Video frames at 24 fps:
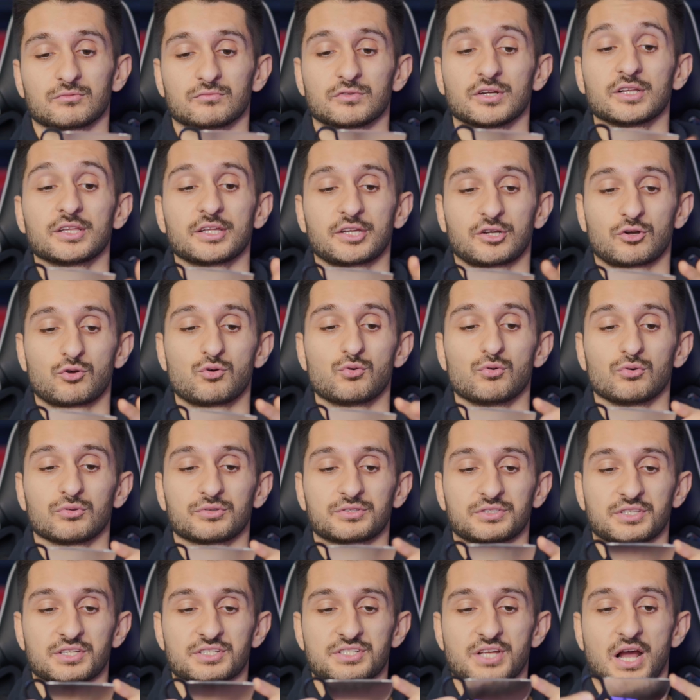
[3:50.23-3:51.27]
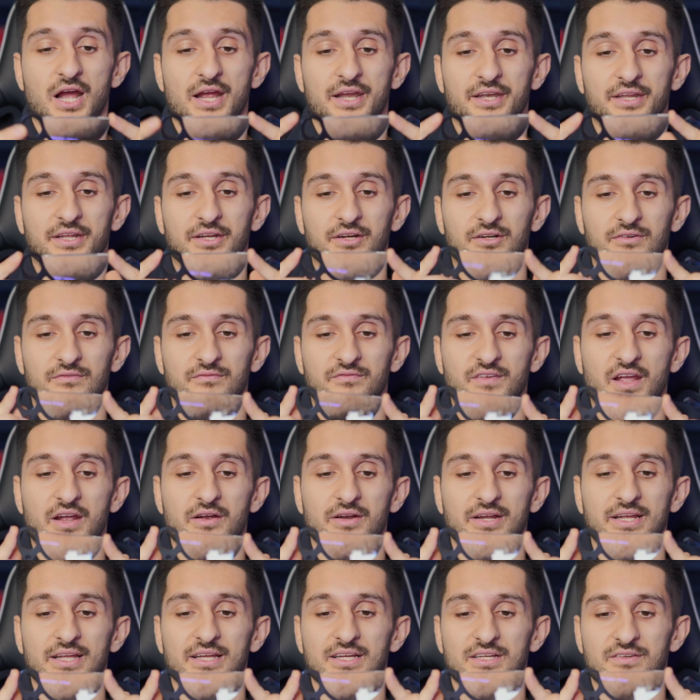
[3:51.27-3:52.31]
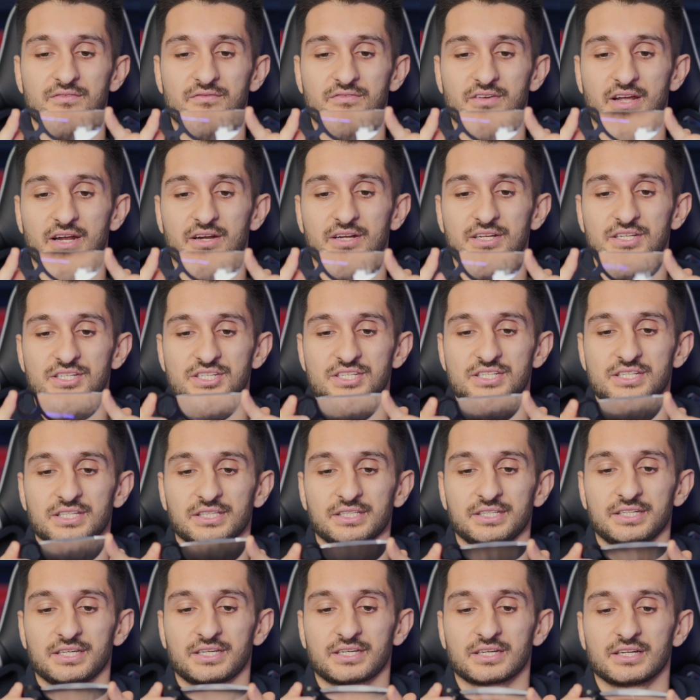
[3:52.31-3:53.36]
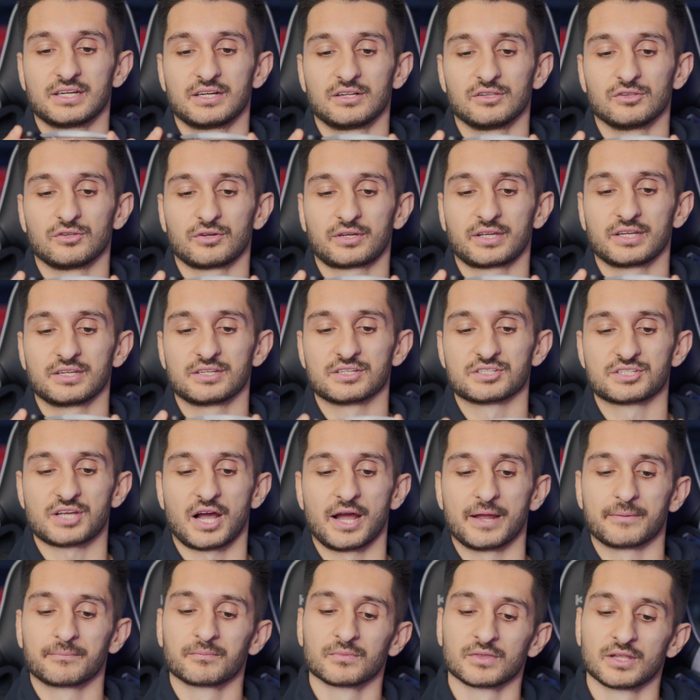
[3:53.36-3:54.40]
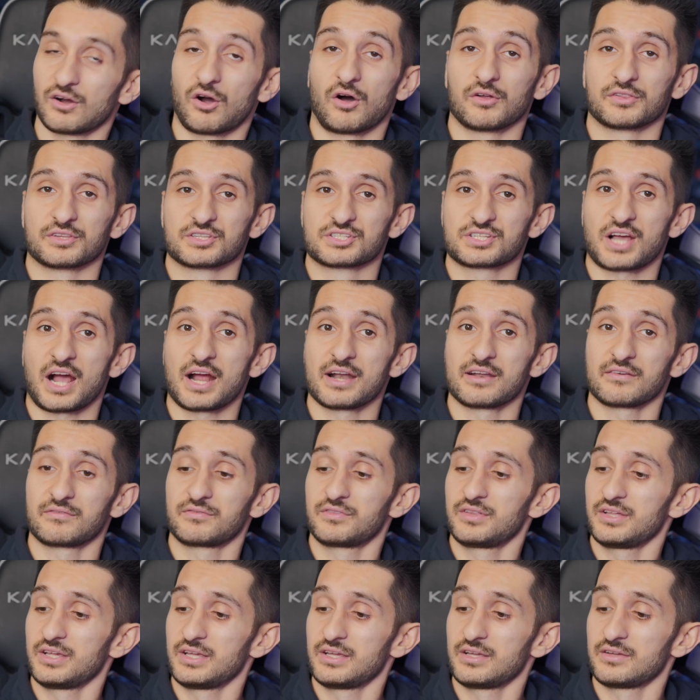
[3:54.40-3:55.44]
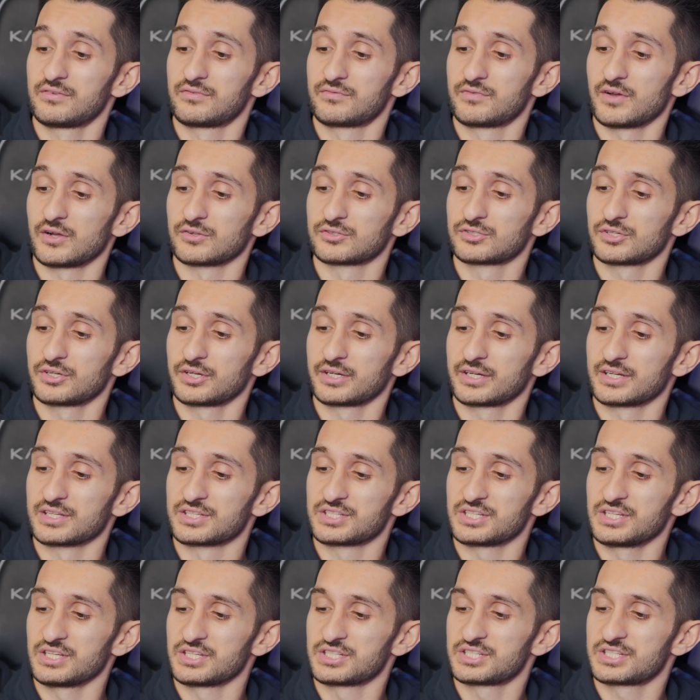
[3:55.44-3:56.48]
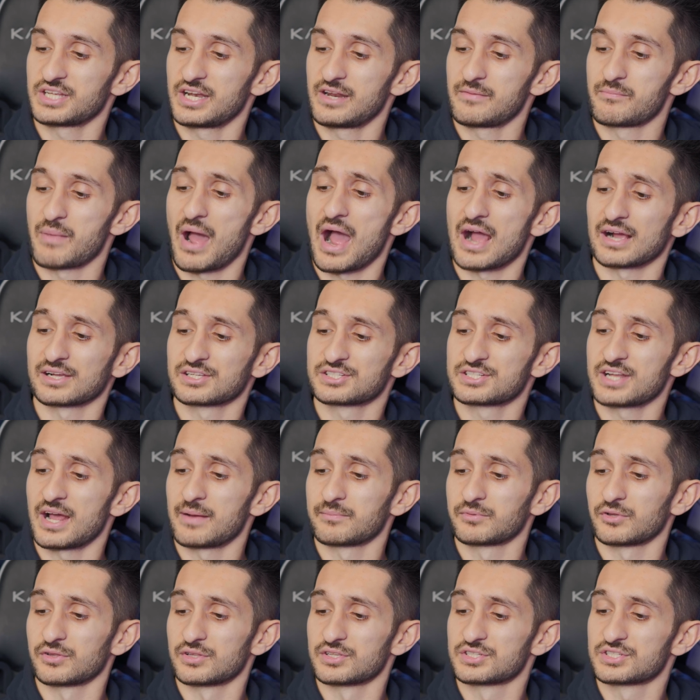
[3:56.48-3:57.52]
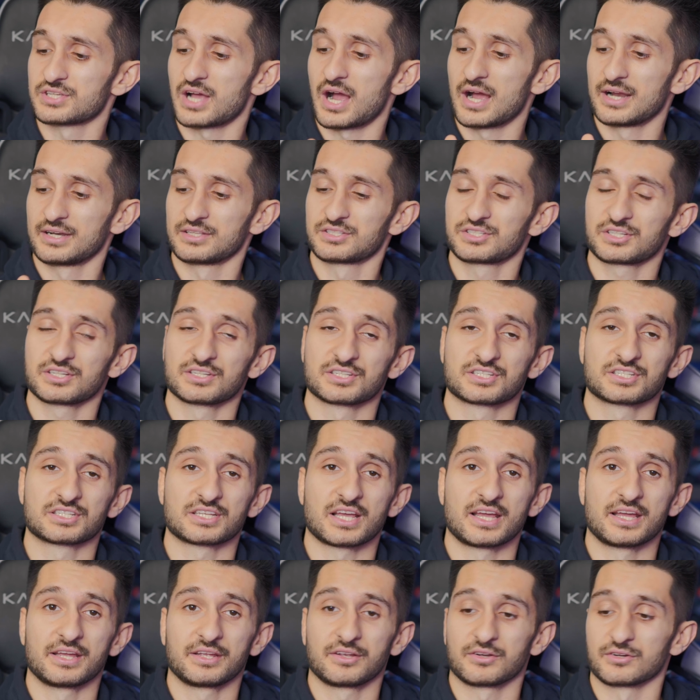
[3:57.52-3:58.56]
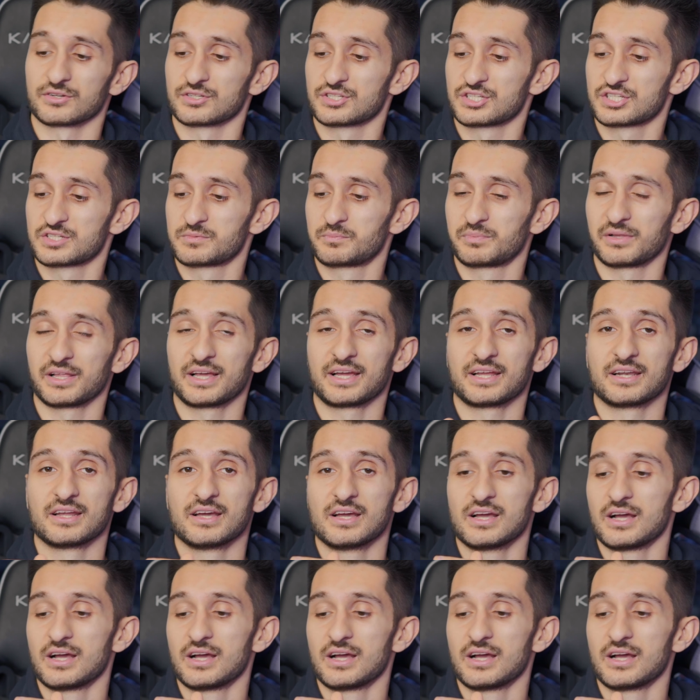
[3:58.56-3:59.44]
Really cool design here. Very, very sleek looking design. On the side of the filter, you're going to see Cinepacks stamped on the side, and it's going to say your split